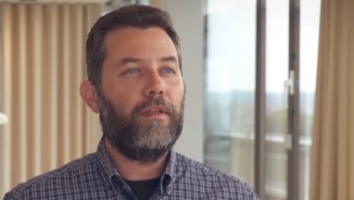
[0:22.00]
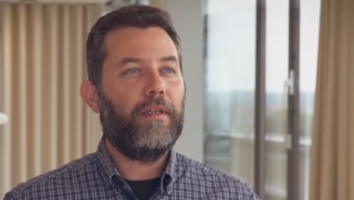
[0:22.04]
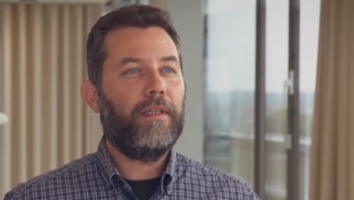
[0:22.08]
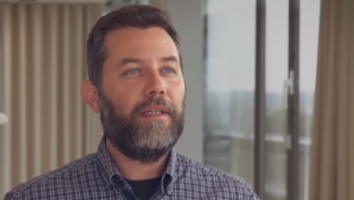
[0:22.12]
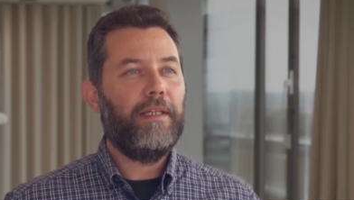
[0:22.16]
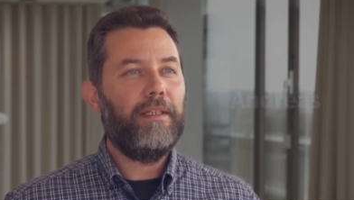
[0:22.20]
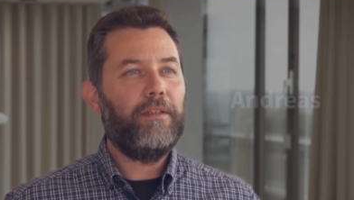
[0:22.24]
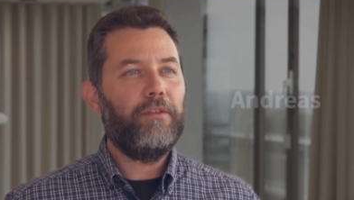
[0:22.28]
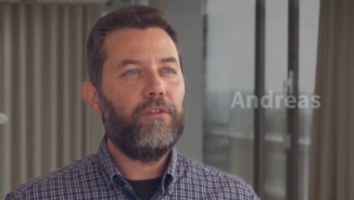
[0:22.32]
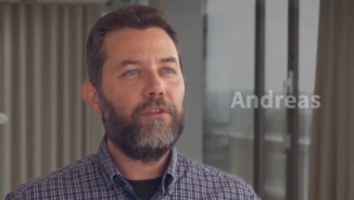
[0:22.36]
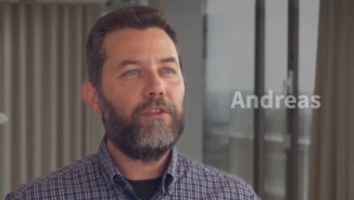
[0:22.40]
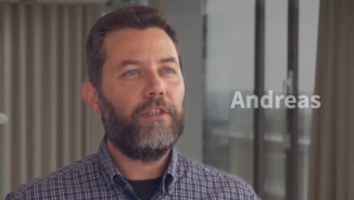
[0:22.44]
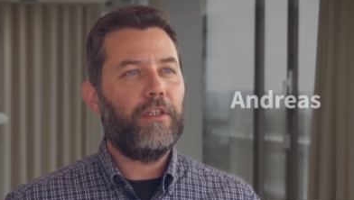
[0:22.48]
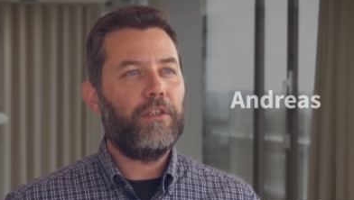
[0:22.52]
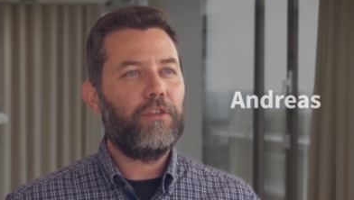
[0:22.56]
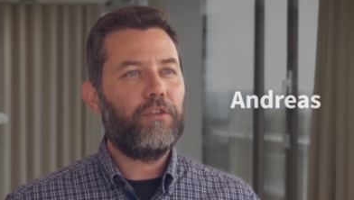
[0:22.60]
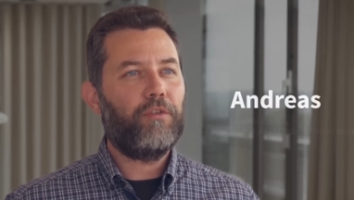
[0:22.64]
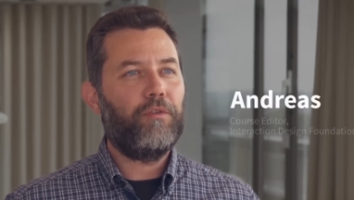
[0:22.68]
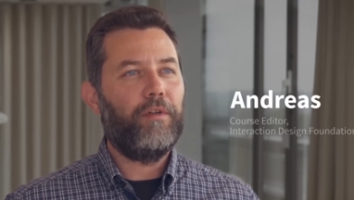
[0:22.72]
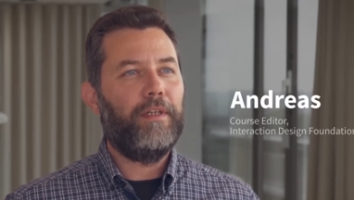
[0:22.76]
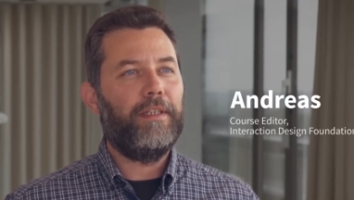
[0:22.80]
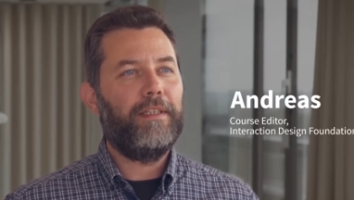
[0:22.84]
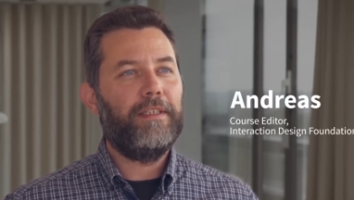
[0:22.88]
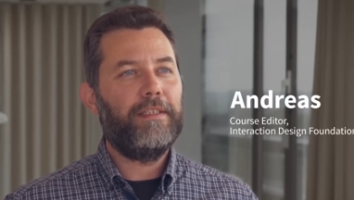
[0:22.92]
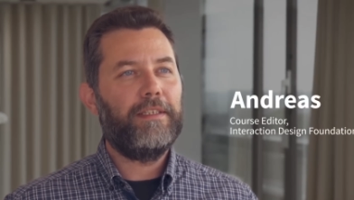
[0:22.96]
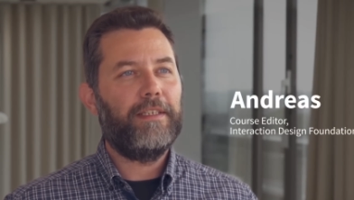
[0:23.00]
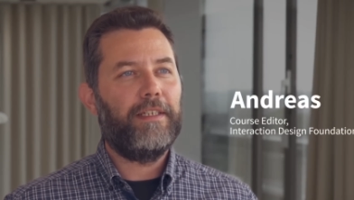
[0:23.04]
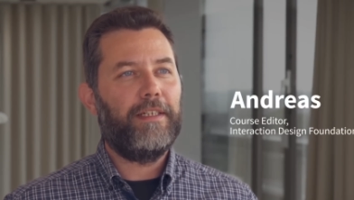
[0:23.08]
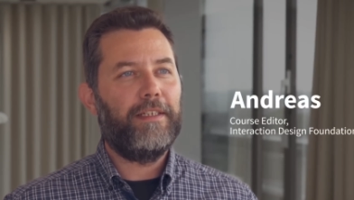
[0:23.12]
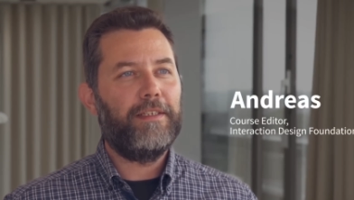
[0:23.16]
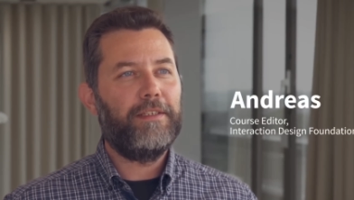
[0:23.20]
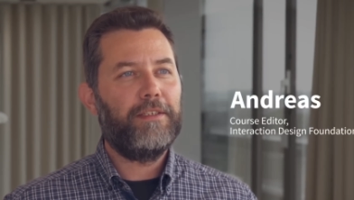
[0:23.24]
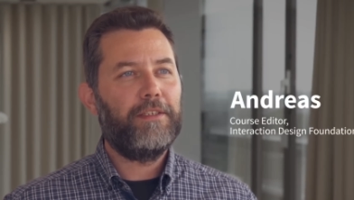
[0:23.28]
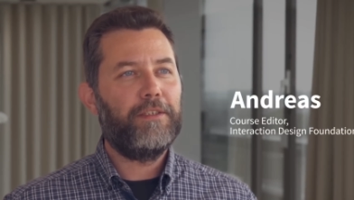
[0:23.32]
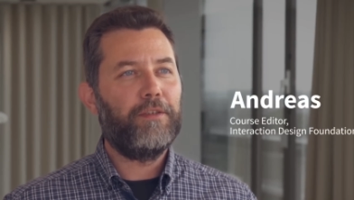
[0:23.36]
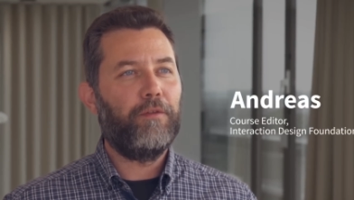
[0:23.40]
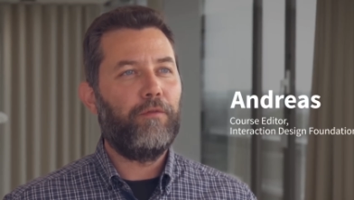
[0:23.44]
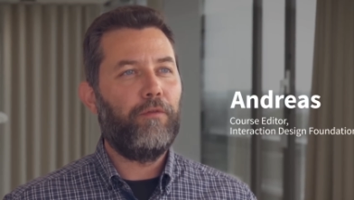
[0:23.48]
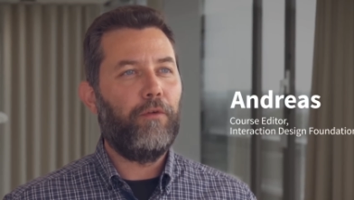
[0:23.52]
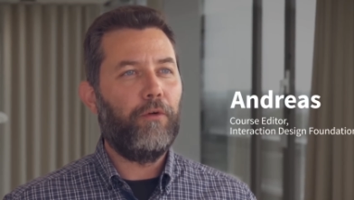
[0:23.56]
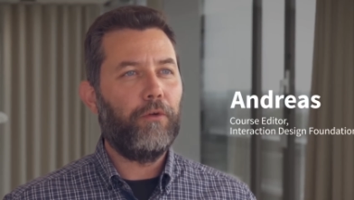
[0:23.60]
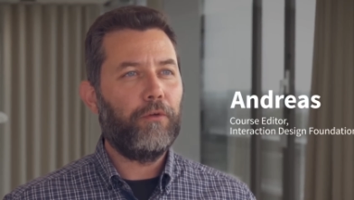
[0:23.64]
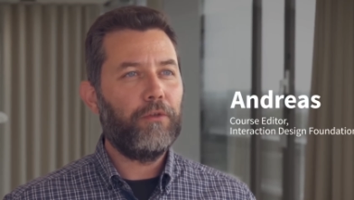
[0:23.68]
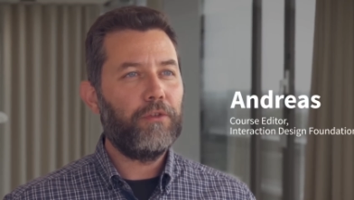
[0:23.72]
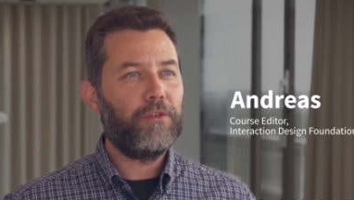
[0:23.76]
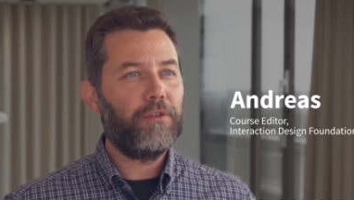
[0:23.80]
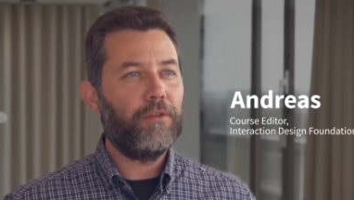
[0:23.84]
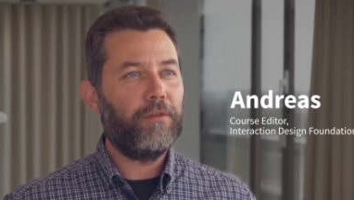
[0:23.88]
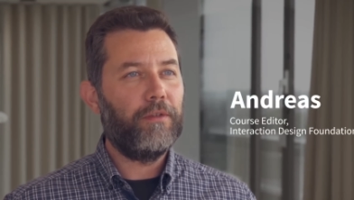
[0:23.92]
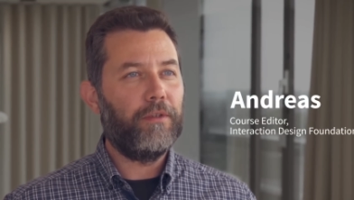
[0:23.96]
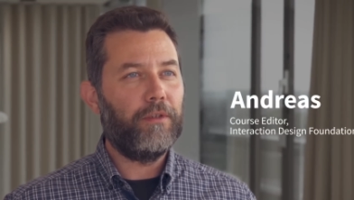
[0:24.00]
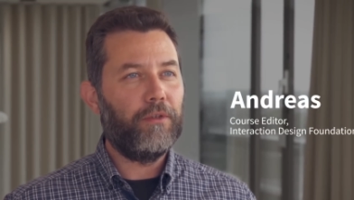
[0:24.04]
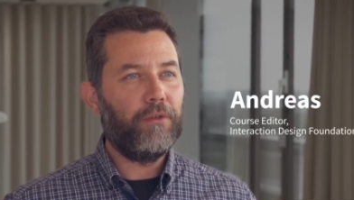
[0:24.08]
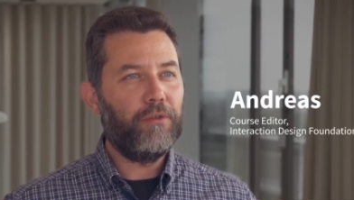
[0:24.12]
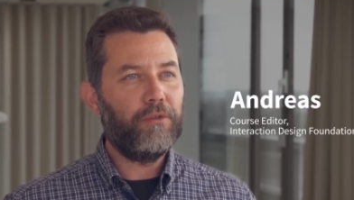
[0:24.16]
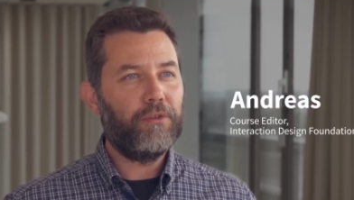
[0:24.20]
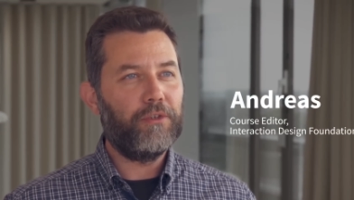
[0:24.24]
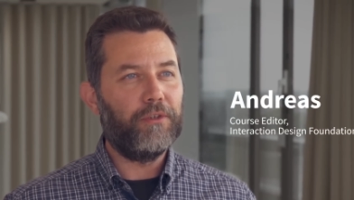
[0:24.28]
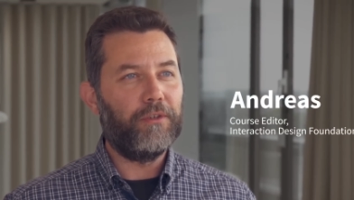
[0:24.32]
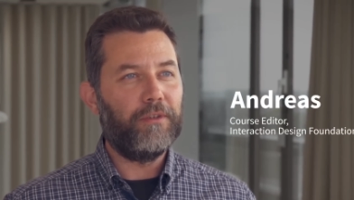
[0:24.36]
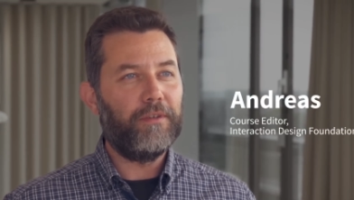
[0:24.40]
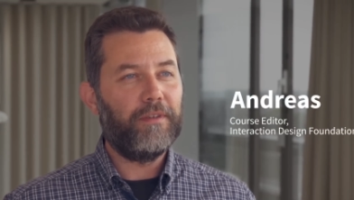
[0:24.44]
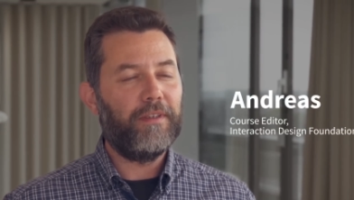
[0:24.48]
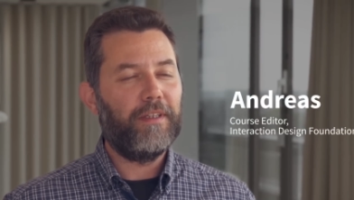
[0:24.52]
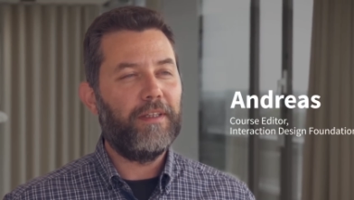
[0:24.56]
The key to such great designs is a focus on the user,